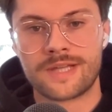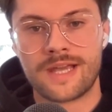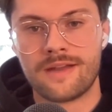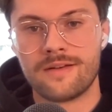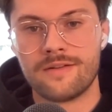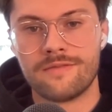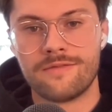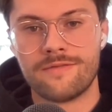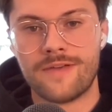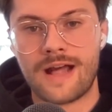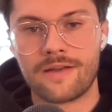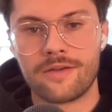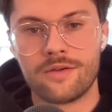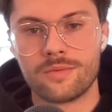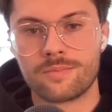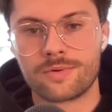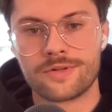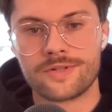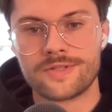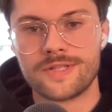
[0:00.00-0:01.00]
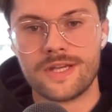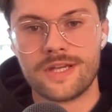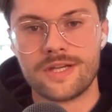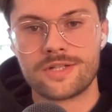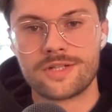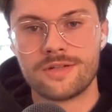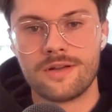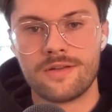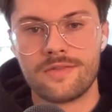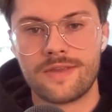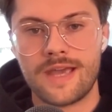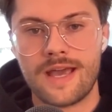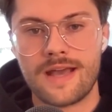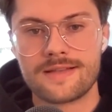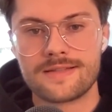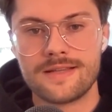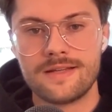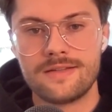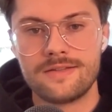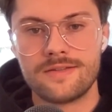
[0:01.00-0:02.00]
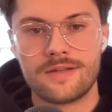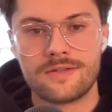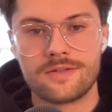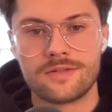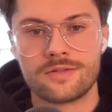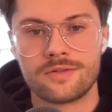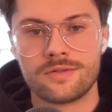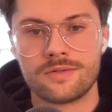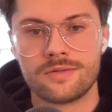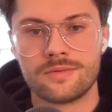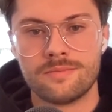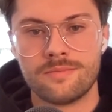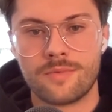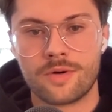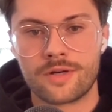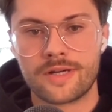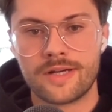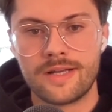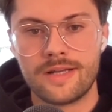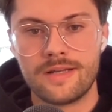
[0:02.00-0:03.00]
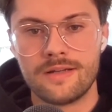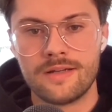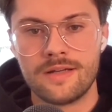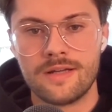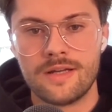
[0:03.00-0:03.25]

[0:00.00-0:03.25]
kind of value appreciation on the asset that you're marketing.